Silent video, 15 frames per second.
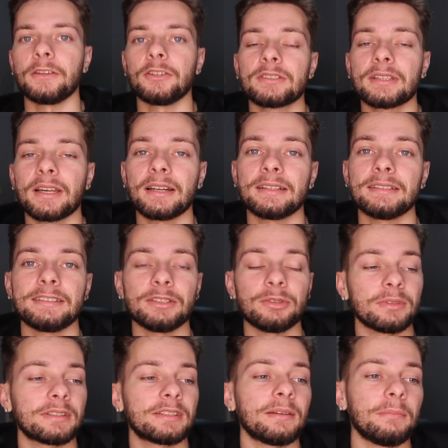You just gotta deal
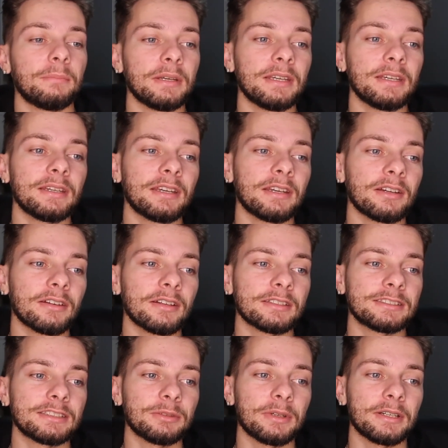with him being here and
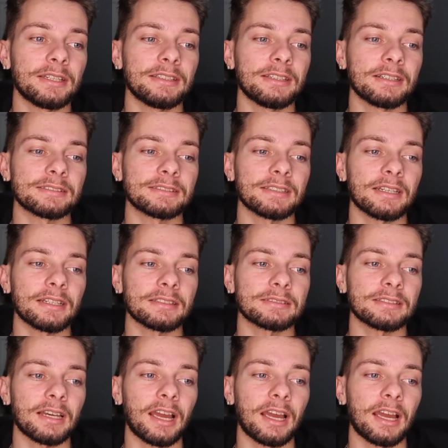see what he does next.